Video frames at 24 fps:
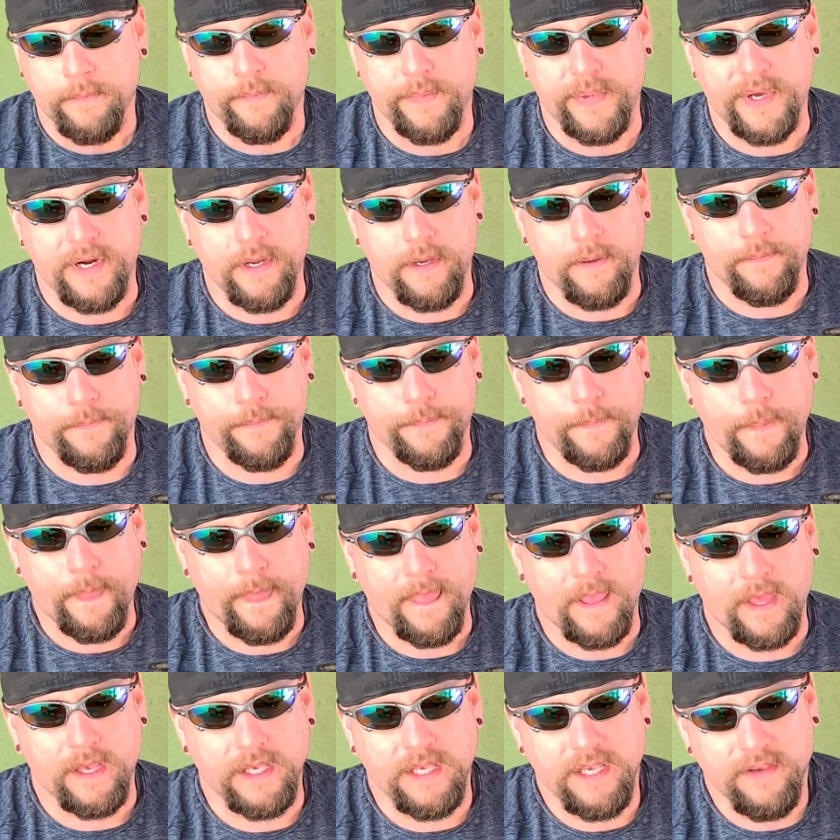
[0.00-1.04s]
But um,
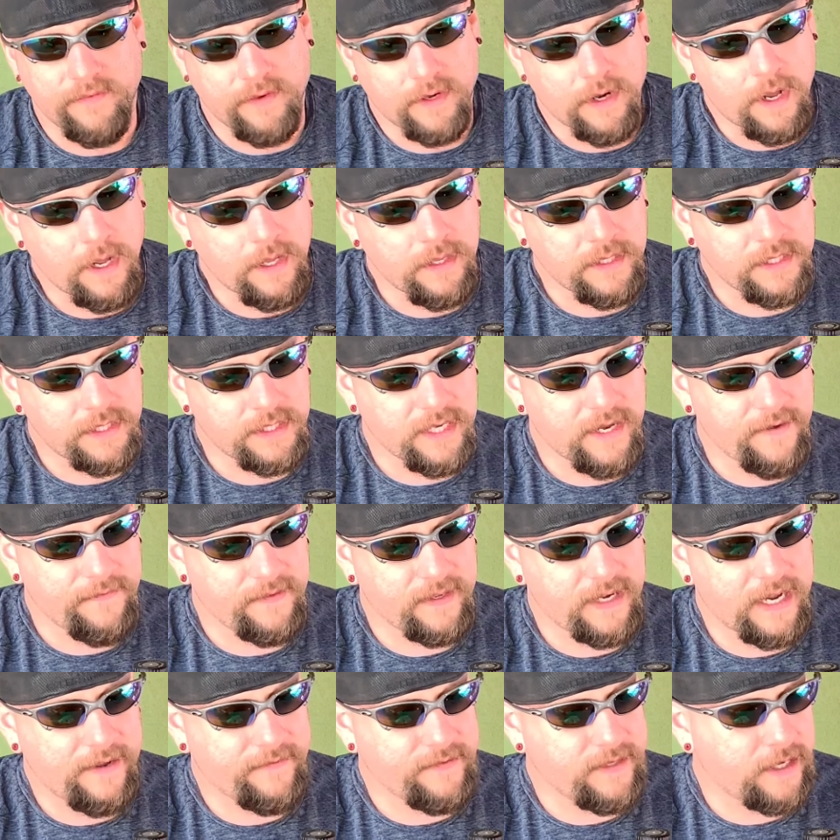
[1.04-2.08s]
given all the stuff
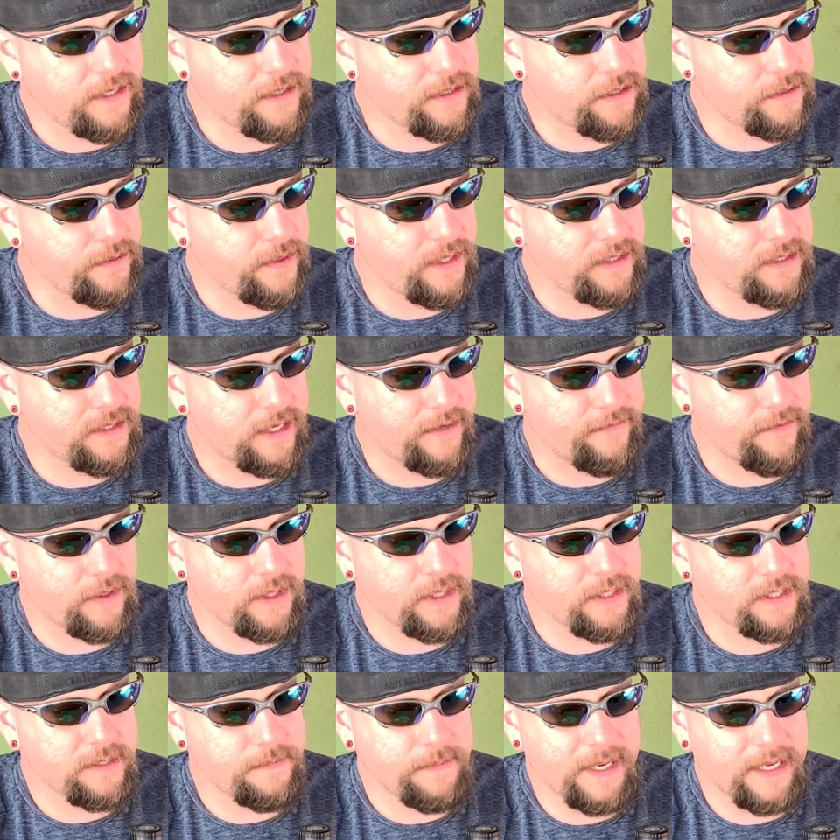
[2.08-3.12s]
that I've done to it, I've
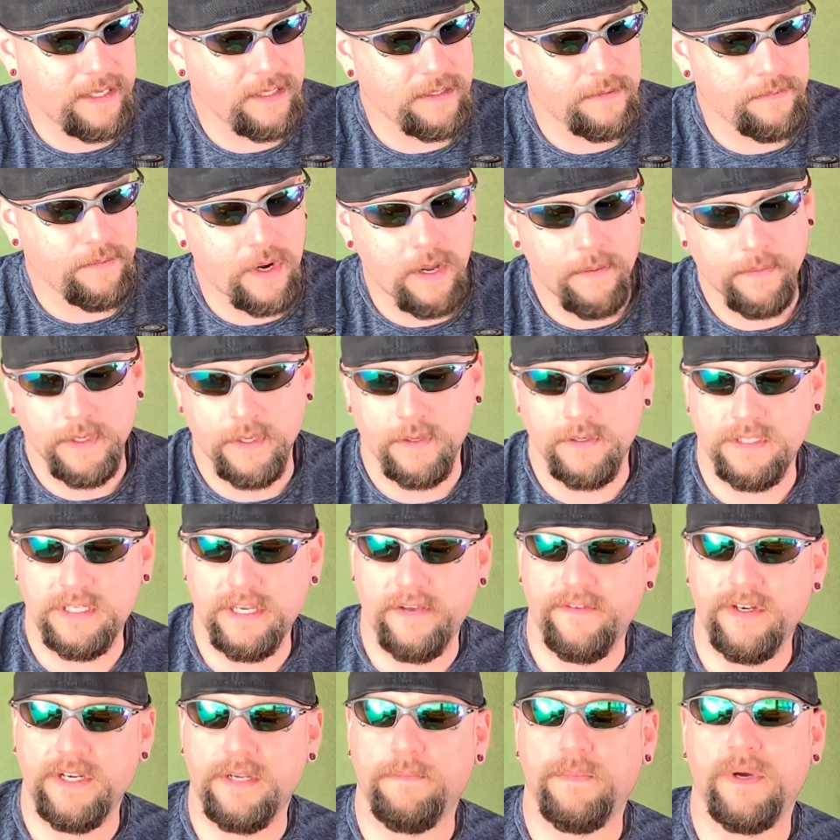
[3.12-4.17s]
only spent probably you know
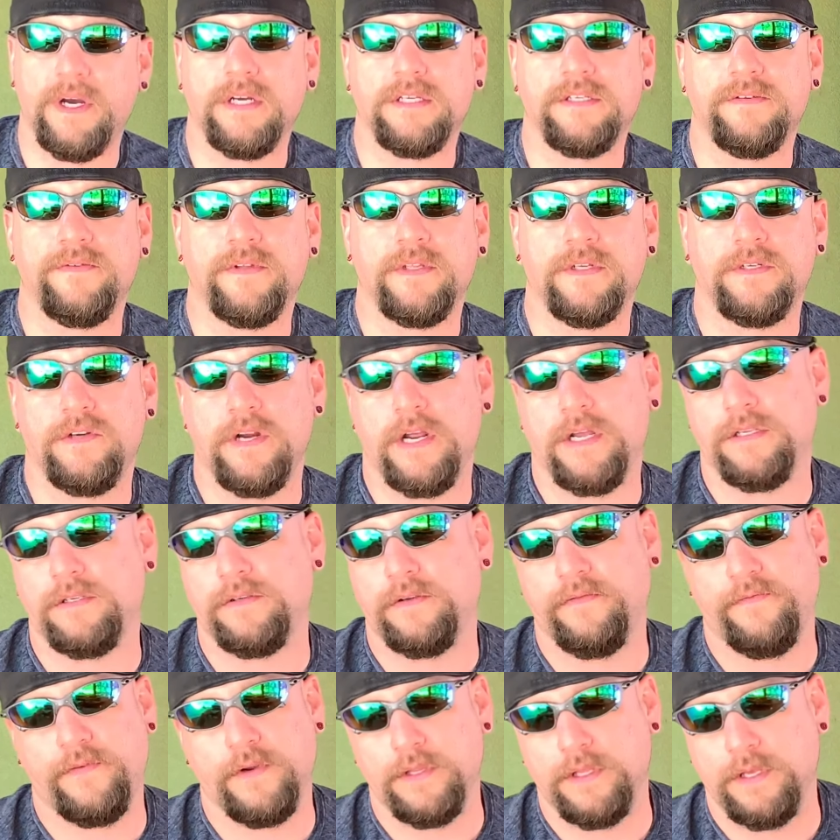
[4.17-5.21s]
70 bucks for the trans
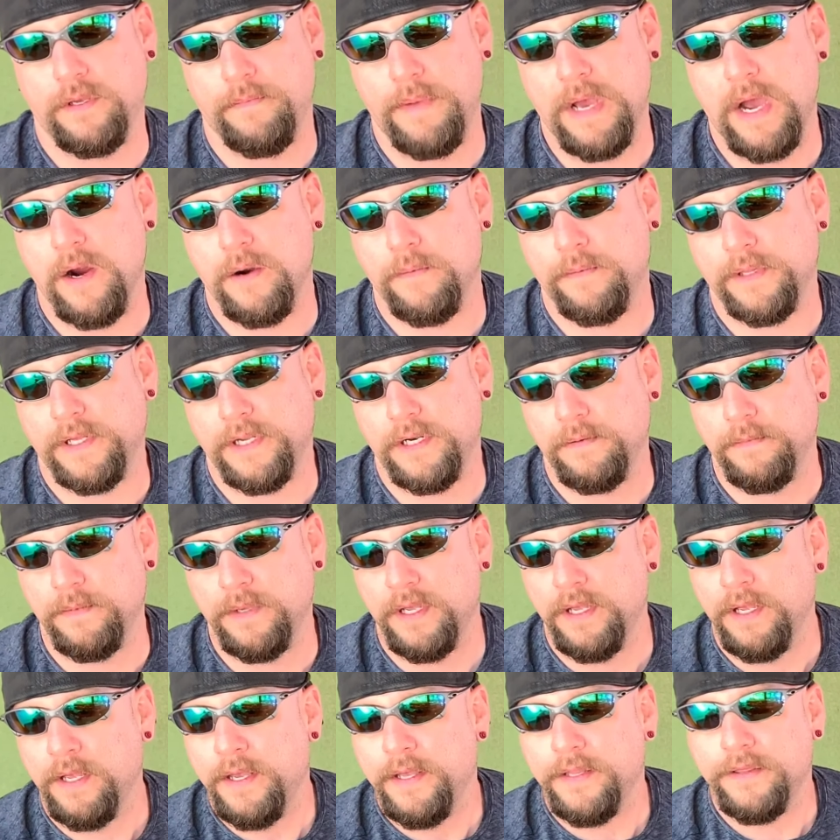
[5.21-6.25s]
for the power plenum,
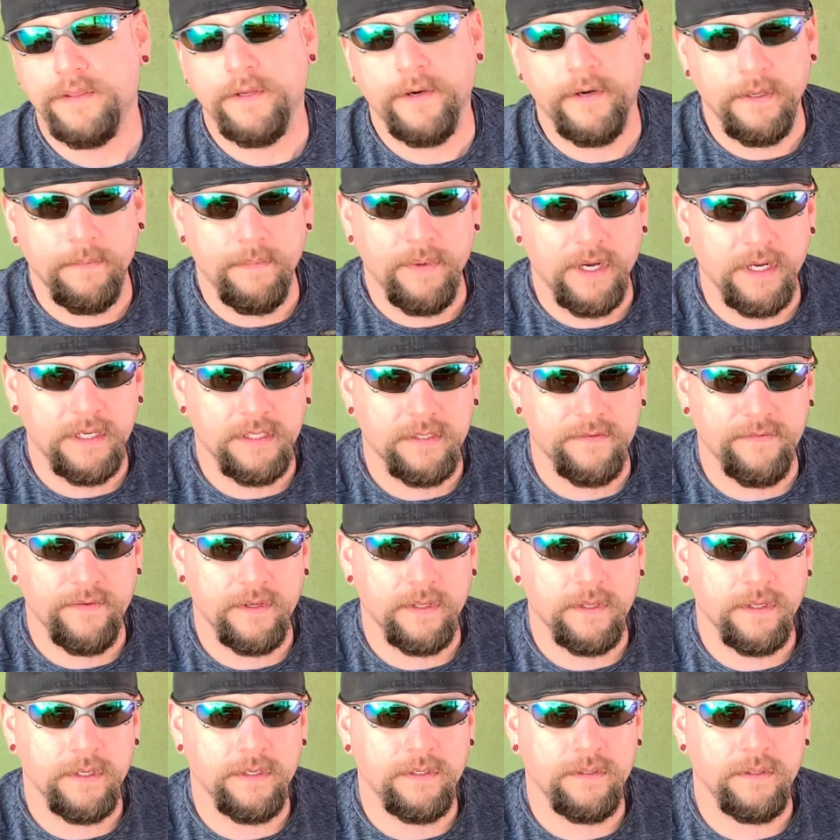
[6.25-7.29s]
30 bucks for
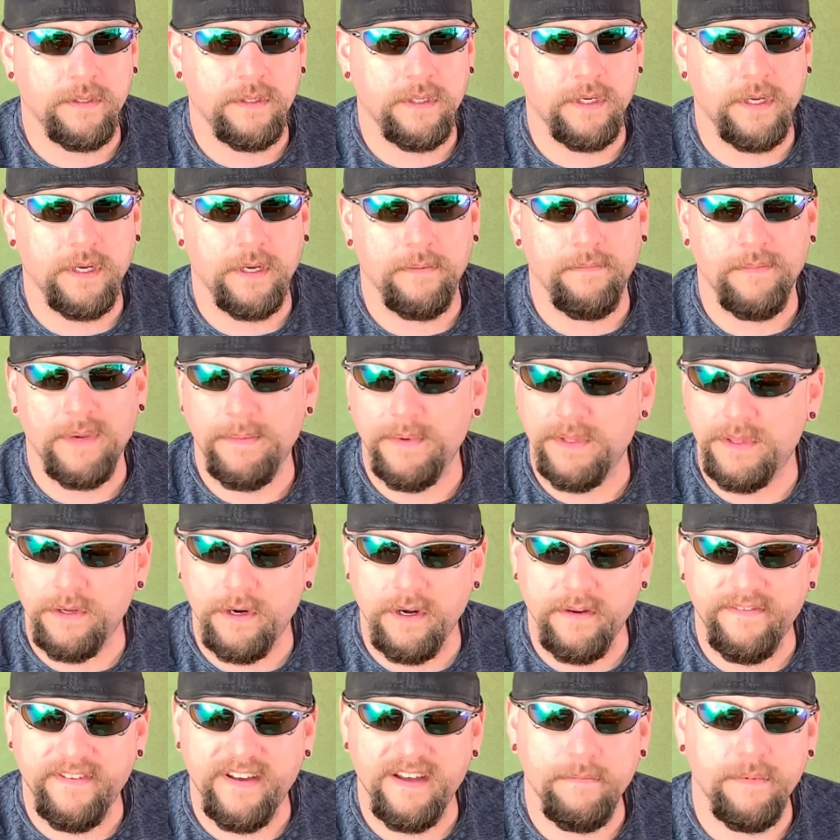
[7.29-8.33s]
the, the maybe
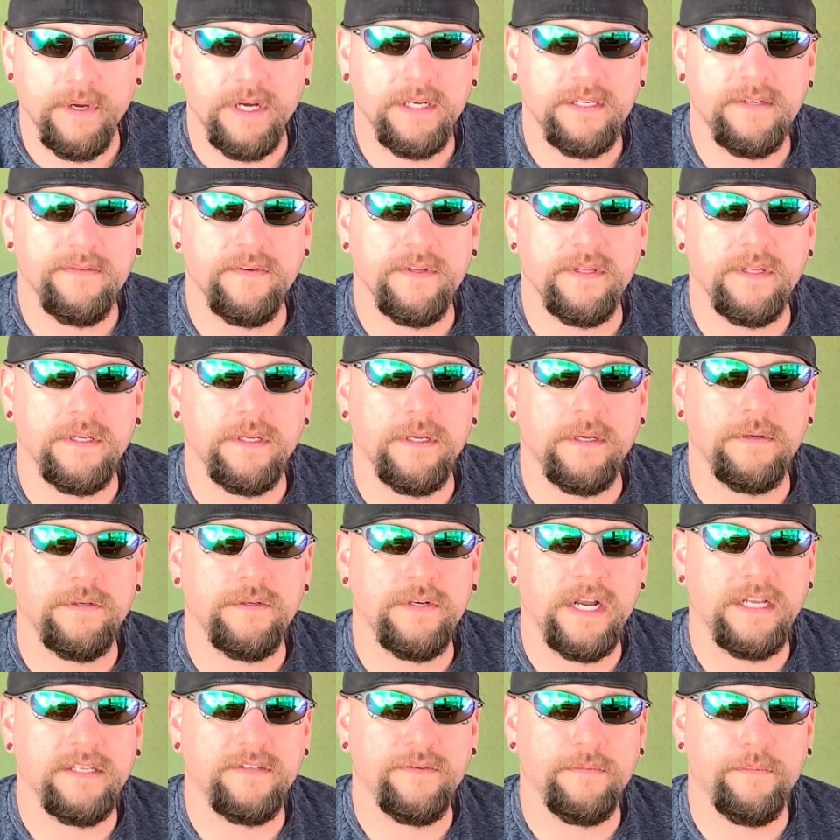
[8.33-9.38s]
35 bucks for the
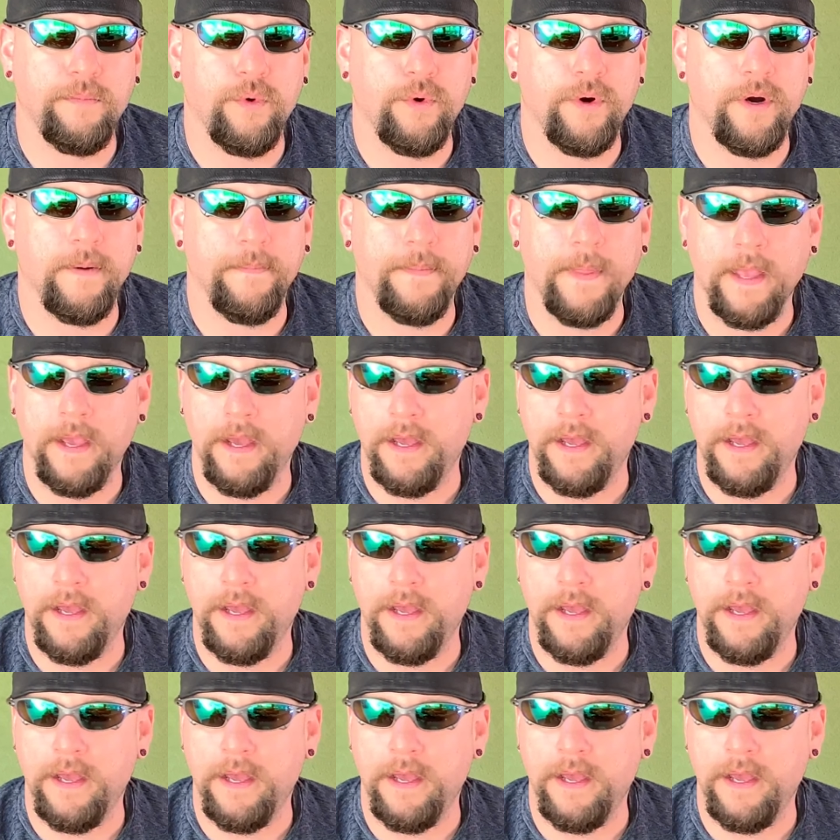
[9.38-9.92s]
transfer port,